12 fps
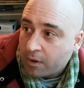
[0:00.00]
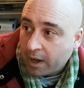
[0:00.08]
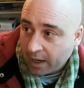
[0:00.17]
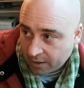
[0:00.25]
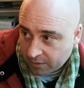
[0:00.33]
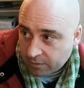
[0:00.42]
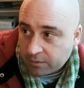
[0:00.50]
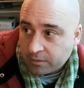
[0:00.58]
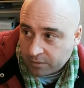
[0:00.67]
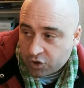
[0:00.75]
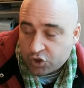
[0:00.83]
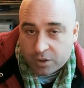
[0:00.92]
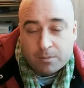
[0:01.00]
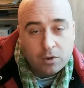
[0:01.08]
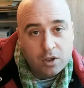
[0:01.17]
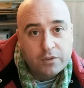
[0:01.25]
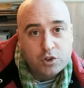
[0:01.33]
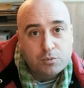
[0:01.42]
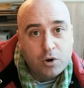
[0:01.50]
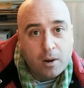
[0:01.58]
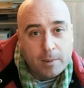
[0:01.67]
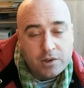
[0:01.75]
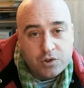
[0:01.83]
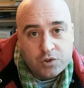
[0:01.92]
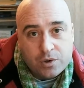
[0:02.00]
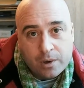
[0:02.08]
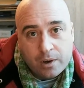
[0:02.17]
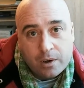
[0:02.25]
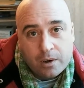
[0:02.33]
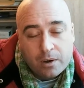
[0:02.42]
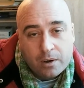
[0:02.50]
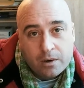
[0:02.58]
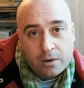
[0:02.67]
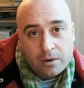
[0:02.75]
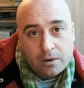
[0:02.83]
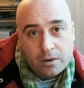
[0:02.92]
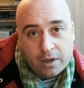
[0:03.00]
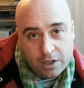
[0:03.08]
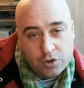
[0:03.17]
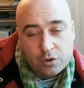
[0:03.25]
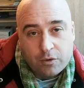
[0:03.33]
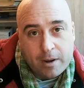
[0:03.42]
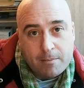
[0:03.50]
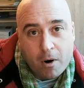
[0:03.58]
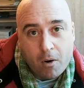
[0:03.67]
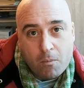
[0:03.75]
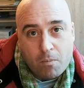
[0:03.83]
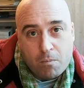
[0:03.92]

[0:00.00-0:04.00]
And the symbol of his promise is the rainbow.